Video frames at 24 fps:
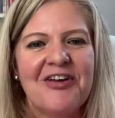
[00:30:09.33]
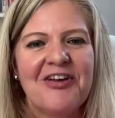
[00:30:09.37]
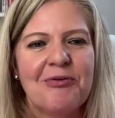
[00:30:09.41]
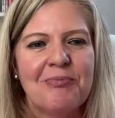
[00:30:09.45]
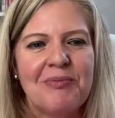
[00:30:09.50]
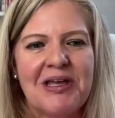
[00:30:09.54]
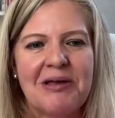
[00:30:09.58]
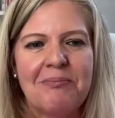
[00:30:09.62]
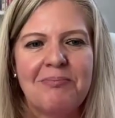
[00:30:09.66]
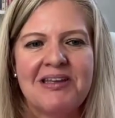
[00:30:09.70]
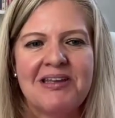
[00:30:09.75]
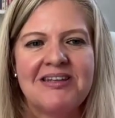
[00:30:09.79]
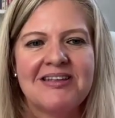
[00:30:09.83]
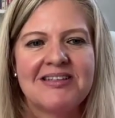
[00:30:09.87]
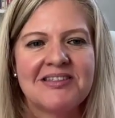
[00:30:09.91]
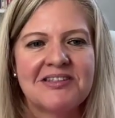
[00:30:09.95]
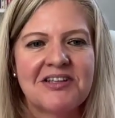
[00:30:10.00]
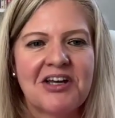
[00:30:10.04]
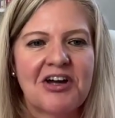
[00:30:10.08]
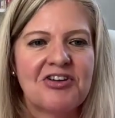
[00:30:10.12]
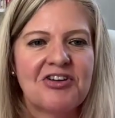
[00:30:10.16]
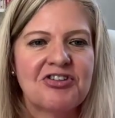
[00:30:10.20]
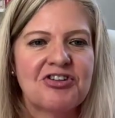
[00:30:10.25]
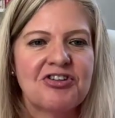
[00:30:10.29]
There may be
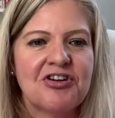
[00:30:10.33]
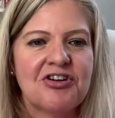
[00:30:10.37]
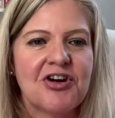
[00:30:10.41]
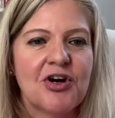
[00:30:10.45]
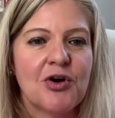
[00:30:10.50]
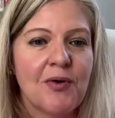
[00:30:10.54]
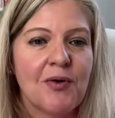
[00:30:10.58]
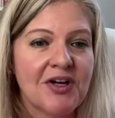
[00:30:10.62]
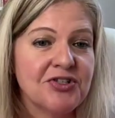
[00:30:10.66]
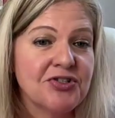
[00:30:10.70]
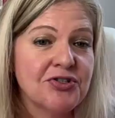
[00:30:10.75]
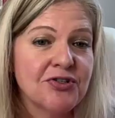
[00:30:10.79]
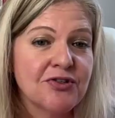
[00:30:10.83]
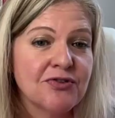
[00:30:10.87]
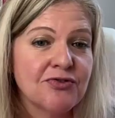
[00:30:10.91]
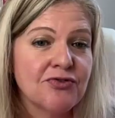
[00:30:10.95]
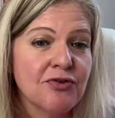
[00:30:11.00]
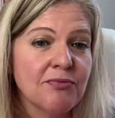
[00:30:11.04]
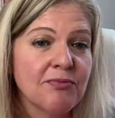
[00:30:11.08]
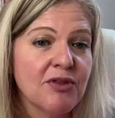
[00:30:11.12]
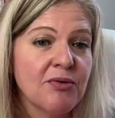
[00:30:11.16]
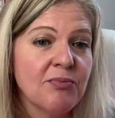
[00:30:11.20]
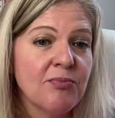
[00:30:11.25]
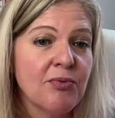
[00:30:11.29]
discussion or
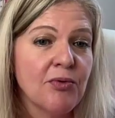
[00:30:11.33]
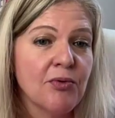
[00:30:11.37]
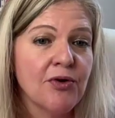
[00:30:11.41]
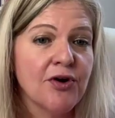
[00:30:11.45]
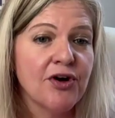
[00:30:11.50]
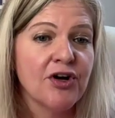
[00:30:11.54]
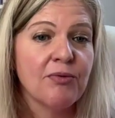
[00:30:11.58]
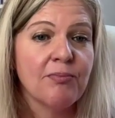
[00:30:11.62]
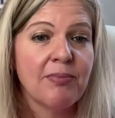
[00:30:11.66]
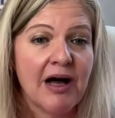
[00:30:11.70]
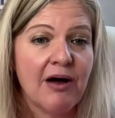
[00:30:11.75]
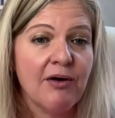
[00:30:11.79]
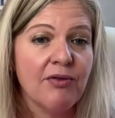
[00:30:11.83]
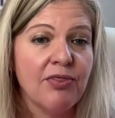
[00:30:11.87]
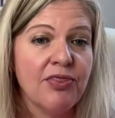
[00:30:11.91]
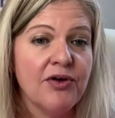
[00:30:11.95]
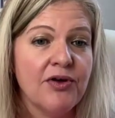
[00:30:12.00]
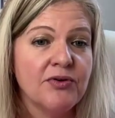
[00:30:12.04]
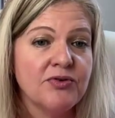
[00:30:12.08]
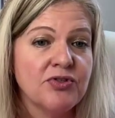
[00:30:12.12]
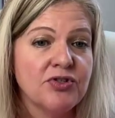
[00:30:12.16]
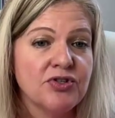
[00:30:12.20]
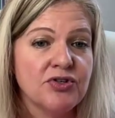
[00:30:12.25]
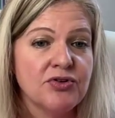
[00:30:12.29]
questions from the board
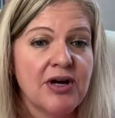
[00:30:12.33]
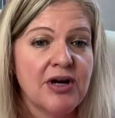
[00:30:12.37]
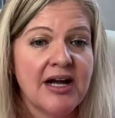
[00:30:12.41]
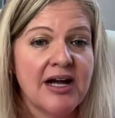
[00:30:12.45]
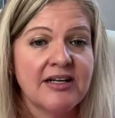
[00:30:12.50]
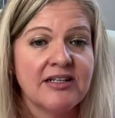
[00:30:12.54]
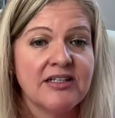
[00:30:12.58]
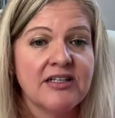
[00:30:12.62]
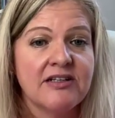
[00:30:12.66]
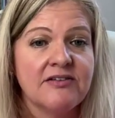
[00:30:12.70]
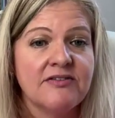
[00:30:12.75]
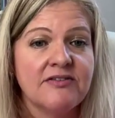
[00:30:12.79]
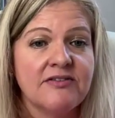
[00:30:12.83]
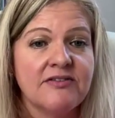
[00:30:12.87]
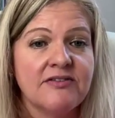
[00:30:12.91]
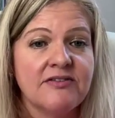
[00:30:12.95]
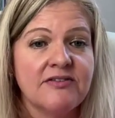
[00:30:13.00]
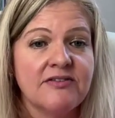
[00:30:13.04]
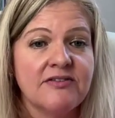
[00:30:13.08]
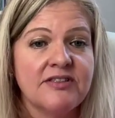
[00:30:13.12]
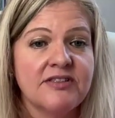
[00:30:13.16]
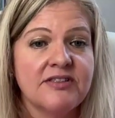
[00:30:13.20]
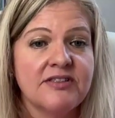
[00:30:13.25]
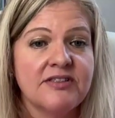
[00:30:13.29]
about those directives,
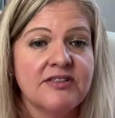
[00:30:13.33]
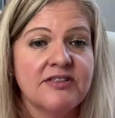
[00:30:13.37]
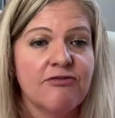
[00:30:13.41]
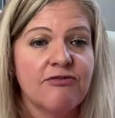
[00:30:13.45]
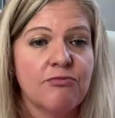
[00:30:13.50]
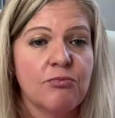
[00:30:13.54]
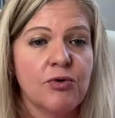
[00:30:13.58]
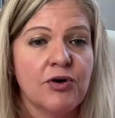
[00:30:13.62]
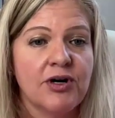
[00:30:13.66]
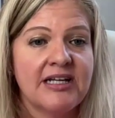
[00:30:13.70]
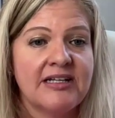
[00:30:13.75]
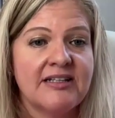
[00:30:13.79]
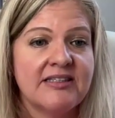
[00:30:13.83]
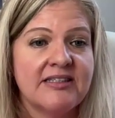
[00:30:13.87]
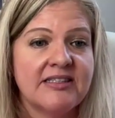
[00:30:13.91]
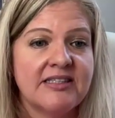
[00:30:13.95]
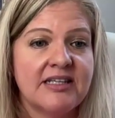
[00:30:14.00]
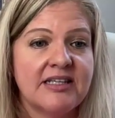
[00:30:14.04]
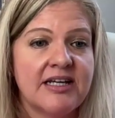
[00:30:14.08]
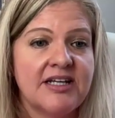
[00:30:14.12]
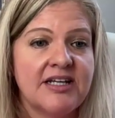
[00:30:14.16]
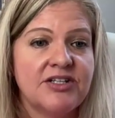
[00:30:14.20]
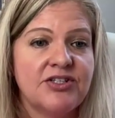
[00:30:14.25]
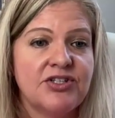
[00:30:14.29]
might give more
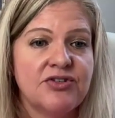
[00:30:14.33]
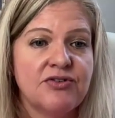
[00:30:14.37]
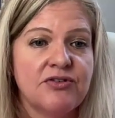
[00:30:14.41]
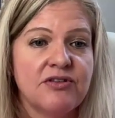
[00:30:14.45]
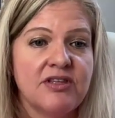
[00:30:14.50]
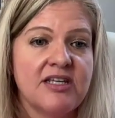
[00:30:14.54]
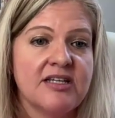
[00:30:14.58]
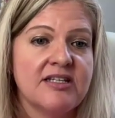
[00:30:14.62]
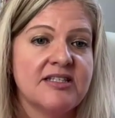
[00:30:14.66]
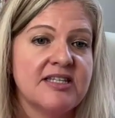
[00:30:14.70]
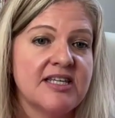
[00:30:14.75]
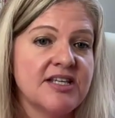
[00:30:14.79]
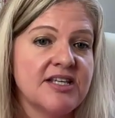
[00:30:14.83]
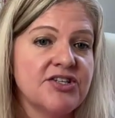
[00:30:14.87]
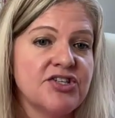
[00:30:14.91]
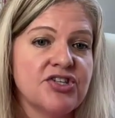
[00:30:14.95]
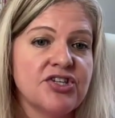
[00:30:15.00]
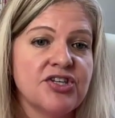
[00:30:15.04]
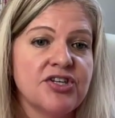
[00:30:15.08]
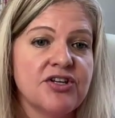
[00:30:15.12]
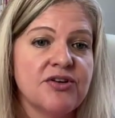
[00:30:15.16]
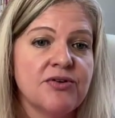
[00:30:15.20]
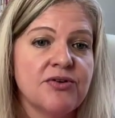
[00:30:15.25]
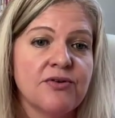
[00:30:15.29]
insight to the
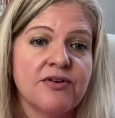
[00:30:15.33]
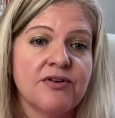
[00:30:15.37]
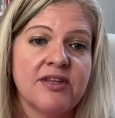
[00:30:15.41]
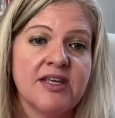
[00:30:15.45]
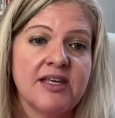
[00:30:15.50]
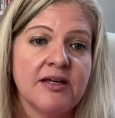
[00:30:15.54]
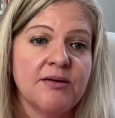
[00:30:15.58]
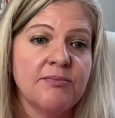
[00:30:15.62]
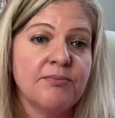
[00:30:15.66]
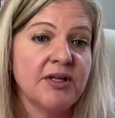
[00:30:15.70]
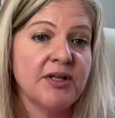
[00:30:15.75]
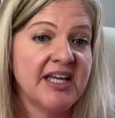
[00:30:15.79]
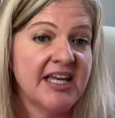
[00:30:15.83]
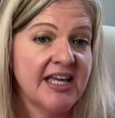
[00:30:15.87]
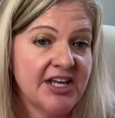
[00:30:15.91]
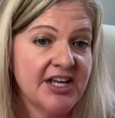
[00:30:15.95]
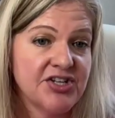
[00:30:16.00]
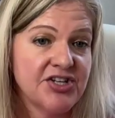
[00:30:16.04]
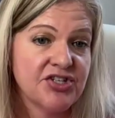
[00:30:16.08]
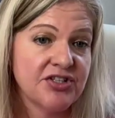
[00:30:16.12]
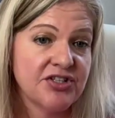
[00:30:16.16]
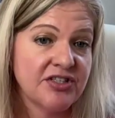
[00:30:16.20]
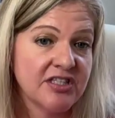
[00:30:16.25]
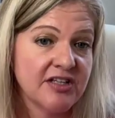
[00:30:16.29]
intention or the
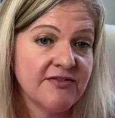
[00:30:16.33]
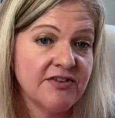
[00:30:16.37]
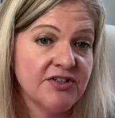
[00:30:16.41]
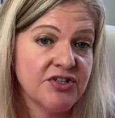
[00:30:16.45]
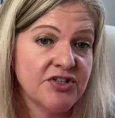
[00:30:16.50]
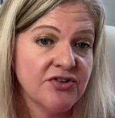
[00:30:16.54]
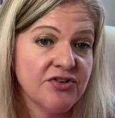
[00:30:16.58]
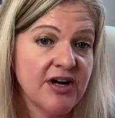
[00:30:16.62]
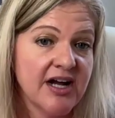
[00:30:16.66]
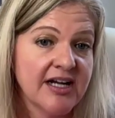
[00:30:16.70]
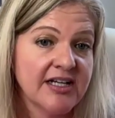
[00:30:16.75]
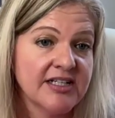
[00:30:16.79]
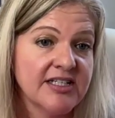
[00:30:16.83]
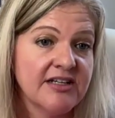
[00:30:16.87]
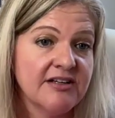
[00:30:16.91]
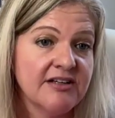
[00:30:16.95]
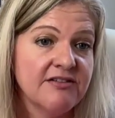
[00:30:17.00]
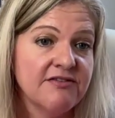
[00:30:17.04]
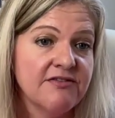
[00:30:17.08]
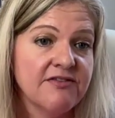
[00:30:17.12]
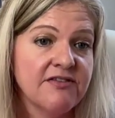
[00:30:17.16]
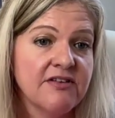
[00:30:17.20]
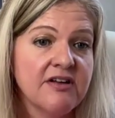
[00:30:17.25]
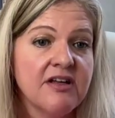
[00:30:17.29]
implications of a
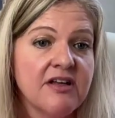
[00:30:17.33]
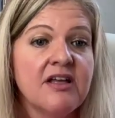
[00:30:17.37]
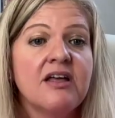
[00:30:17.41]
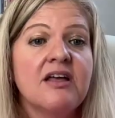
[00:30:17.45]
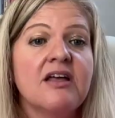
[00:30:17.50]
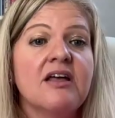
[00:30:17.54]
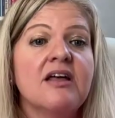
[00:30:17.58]
directive.